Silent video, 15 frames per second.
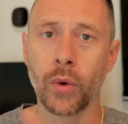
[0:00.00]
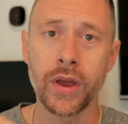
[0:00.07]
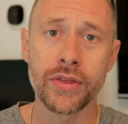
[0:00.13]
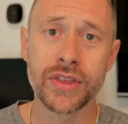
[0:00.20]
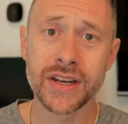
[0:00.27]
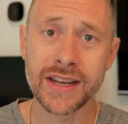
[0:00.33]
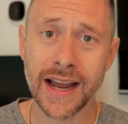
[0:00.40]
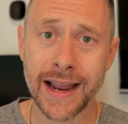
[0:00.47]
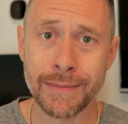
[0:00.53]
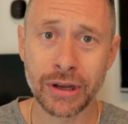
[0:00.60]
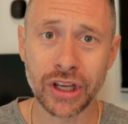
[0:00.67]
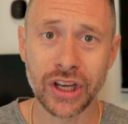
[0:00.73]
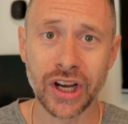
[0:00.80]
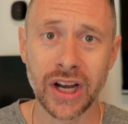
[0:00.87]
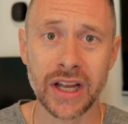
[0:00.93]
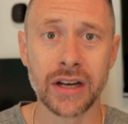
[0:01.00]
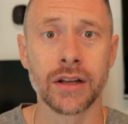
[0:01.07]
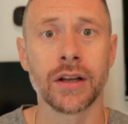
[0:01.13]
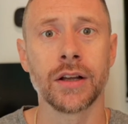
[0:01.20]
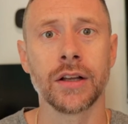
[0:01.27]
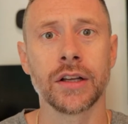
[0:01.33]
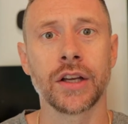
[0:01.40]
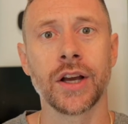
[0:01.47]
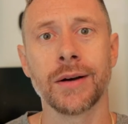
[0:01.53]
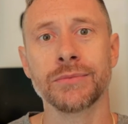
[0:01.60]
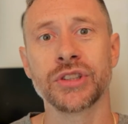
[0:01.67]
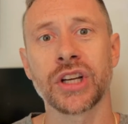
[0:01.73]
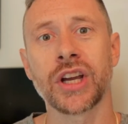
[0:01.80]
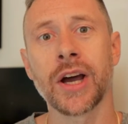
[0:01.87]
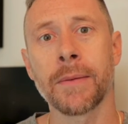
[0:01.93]
with the diamond cut
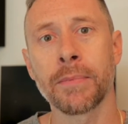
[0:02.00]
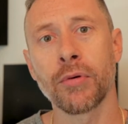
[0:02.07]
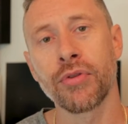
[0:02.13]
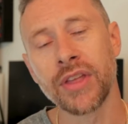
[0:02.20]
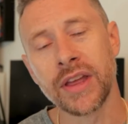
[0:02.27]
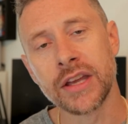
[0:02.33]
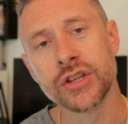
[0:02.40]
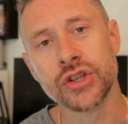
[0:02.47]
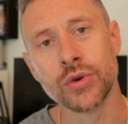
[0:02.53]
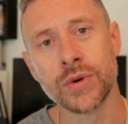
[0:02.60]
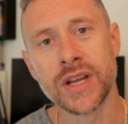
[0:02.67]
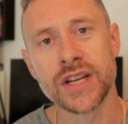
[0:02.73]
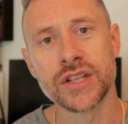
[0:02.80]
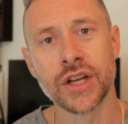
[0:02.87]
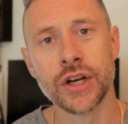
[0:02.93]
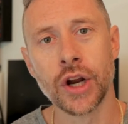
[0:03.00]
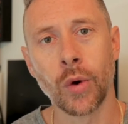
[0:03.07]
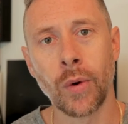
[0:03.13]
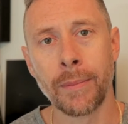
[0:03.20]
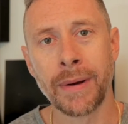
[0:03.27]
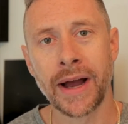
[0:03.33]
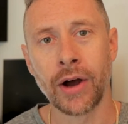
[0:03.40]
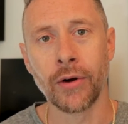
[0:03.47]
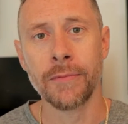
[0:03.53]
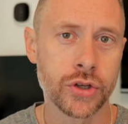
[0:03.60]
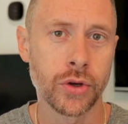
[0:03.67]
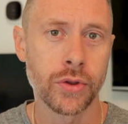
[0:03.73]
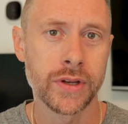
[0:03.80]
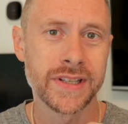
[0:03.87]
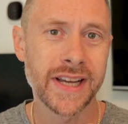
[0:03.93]
comes a couple things you need to know about.
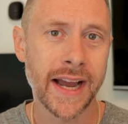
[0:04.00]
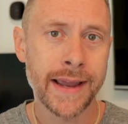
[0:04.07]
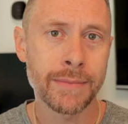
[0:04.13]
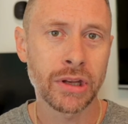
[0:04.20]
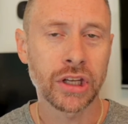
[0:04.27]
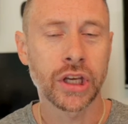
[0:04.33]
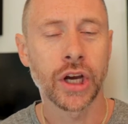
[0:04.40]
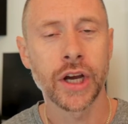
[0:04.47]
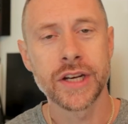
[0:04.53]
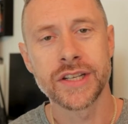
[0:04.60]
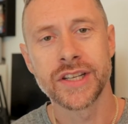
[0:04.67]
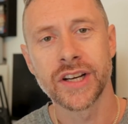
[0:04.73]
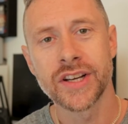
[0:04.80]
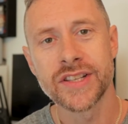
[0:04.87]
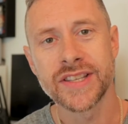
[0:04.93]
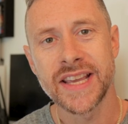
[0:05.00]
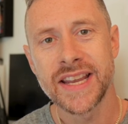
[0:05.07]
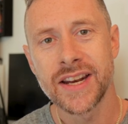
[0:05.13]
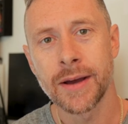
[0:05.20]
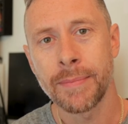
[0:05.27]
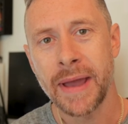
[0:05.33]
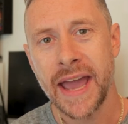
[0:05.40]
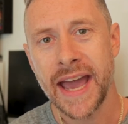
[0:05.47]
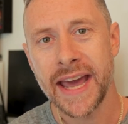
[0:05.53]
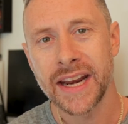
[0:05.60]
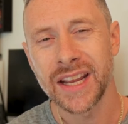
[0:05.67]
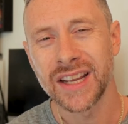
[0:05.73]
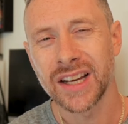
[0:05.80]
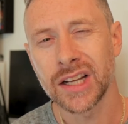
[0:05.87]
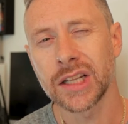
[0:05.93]
So the diamond cut does end up
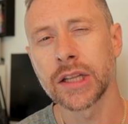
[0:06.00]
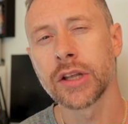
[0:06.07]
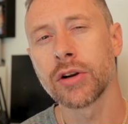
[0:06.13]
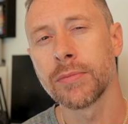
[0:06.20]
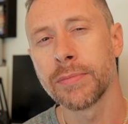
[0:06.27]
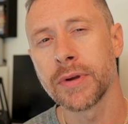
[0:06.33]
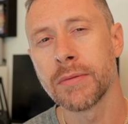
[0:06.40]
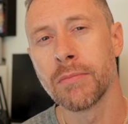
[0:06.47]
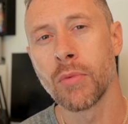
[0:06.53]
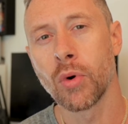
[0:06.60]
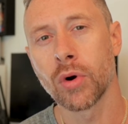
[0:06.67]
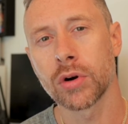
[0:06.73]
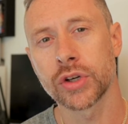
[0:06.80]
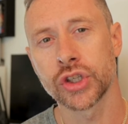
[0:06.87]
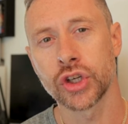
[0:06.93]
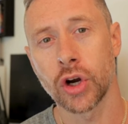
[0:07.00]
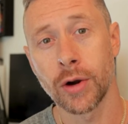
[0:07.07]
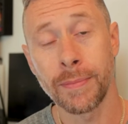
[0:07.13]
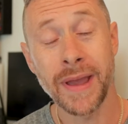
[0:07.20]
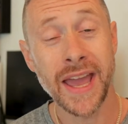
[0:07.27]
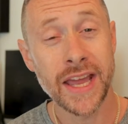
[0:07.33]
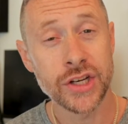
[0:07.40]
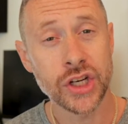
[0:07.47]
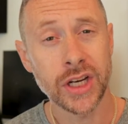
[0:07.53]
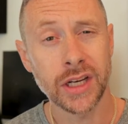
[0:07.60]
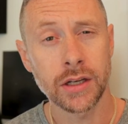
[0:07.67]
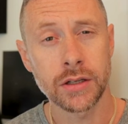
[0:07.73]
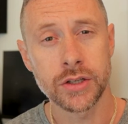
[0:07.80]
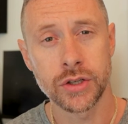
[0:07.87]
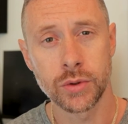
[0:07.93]
adding a little bit more sharp
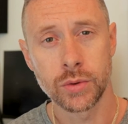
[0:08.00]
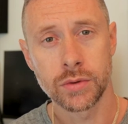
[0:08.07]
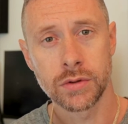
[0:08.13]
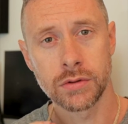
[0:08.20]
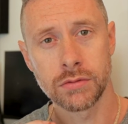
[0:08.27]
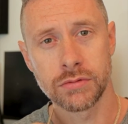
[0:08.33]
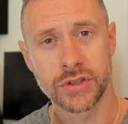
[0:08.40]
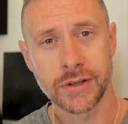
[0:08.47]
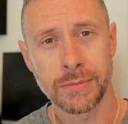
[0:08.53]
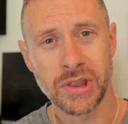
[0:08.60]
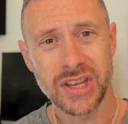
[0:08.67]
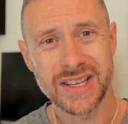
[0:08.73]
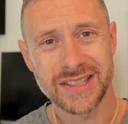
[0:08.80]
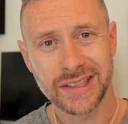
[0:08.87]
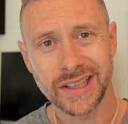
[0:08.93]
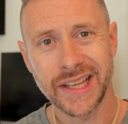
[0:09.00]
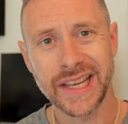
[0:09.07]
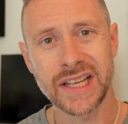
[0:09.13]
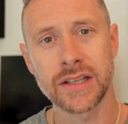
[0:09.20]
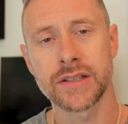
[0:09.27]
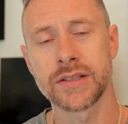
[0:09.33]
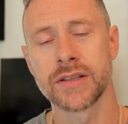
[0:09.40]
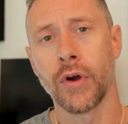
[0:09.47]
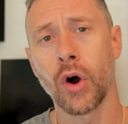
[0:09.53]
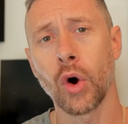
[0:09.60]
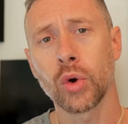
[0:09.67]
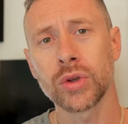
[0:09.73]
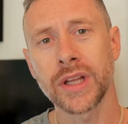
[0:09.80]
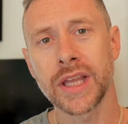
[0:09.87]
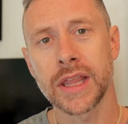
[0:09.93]
edging to some of these links. The
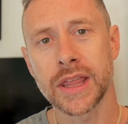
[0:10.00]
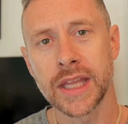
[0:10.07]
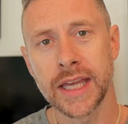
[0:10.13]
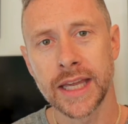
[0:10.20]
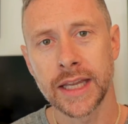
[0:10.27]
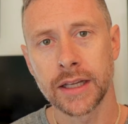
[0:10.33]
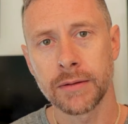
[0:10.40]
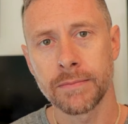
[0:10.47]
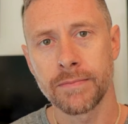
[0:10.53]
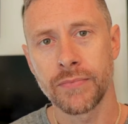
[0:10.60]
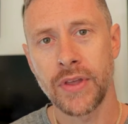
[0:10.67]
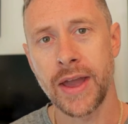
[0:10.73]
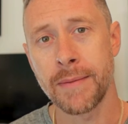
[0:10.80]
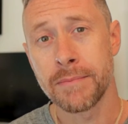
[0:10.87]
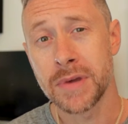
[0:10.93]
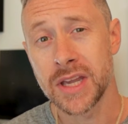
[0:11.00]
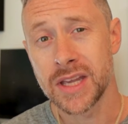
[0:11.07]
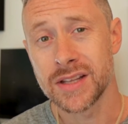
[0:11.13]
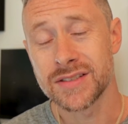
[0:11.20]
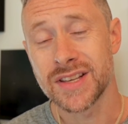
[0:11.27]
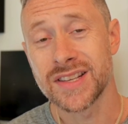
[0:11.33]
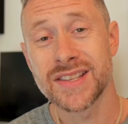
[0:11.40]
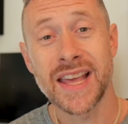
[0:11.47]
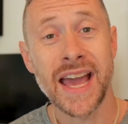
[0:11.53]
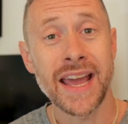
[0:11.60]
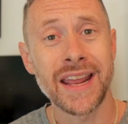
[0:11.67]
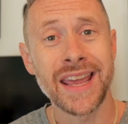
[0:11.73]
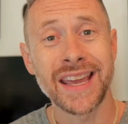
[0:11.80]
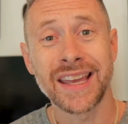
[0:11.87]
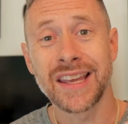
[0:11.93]
only thing that means is
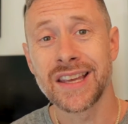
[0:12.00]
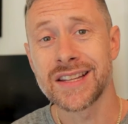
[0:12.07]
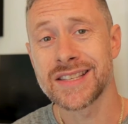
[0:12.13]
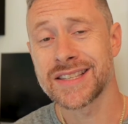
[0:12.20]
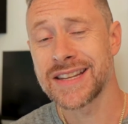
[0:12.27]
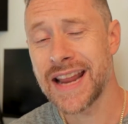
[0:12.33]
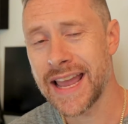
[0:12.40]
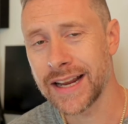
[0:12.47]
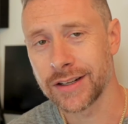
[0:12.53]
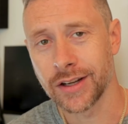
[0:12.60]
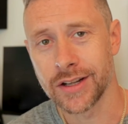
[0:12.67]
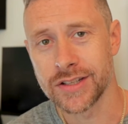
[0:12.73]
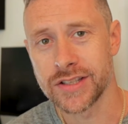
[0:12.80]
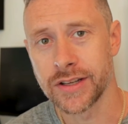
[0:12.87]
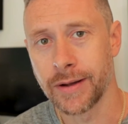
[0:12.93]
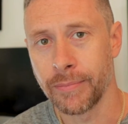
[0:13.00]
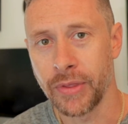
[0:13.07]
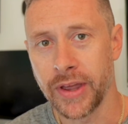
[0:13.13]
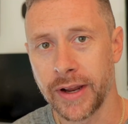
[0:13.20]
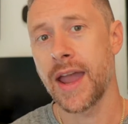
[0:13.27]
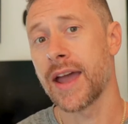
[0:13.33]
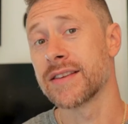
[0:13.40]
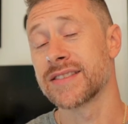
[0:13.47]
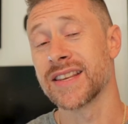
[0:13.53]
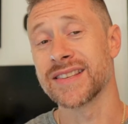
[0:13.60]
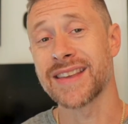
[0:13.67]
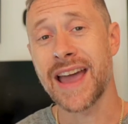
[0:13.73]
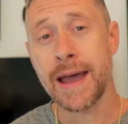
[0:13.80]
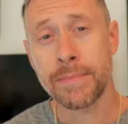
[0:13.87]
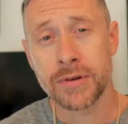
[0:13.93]
that it can get snagged on something. Has
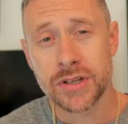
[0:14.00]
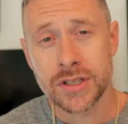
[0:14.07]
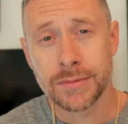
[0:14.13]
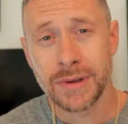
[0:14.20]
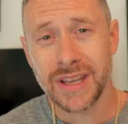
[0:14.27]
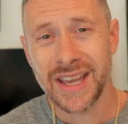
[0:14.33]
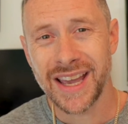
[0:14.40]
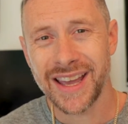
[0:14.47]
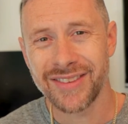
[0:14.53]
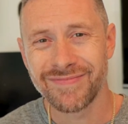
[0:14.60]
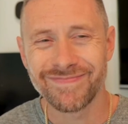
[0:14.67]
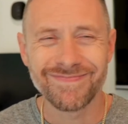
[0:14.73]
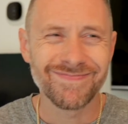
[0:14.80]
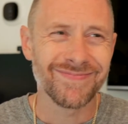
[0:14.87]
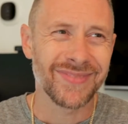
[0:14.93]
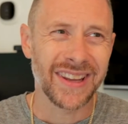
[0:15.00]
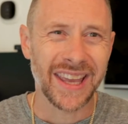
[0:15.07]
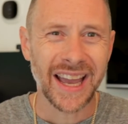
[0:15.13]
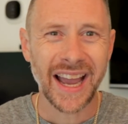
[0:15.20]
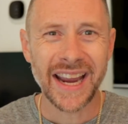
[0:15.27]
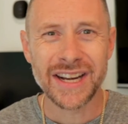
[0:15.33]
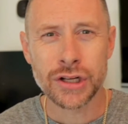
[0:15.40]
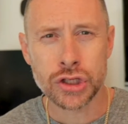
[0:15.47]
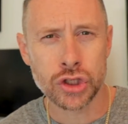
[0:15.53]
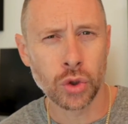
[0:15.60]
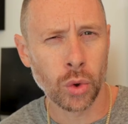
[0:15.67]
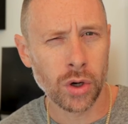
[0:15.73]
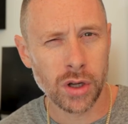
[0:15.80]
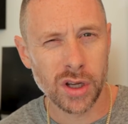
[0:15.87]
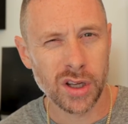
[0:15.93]
this happened to me yet? Kinda,
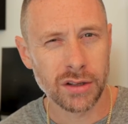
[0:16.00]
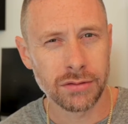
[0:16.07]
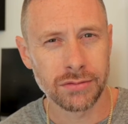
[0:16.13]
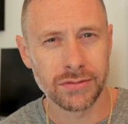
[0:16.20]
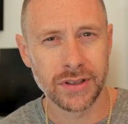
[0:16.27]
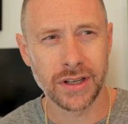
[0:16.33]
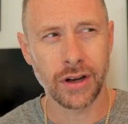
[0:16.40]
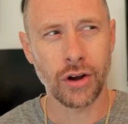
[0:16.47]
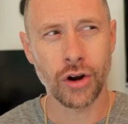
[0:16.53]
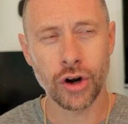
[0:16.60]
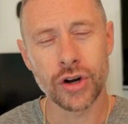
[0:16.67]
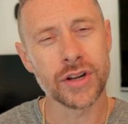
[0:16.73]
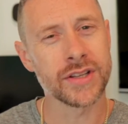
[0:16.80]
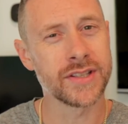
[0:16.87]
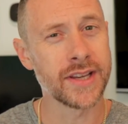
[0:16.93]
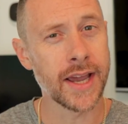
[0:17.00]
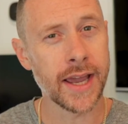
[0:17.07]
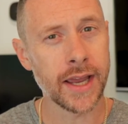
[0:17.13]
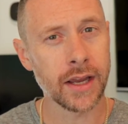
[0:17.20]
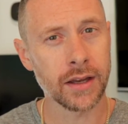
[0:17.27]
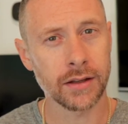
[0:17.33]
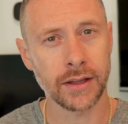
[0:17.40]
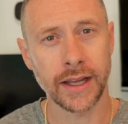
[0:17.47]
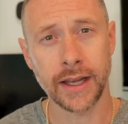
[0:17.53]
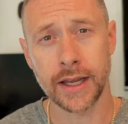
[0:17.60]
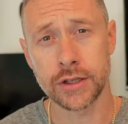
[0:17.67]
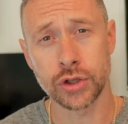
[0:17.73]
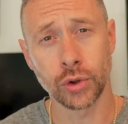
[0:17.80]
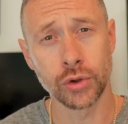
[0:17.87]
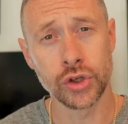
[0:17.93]
sorta, hard to say. Like
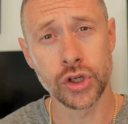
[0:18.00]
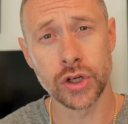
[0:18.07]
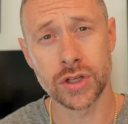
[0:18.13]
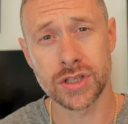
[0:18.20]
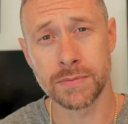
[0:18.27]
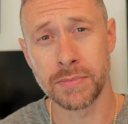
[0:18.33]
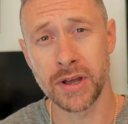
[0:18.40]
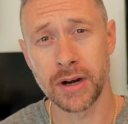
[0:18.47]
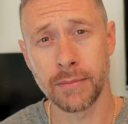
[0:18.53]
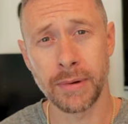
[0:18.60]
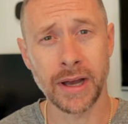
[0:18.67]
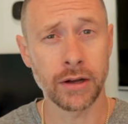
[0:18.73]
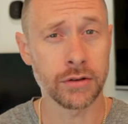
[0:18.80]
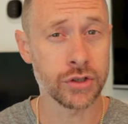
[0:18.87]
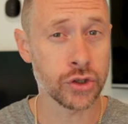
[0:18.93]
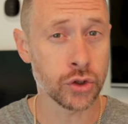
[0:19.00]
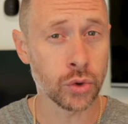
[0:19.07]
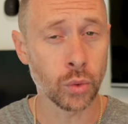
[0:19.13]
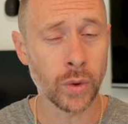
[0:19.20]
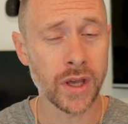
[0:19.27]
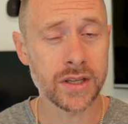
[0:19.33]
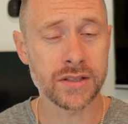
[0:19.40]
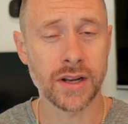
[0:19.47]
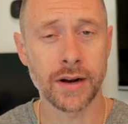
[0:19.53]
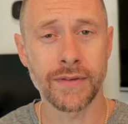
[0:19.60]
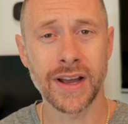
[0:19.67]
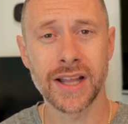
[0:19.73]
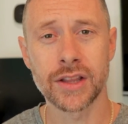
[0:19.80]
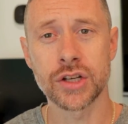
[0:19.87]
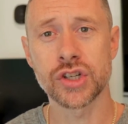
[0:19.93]
I told you, it's been about 2 weeks that I've
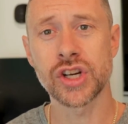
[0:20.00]
had the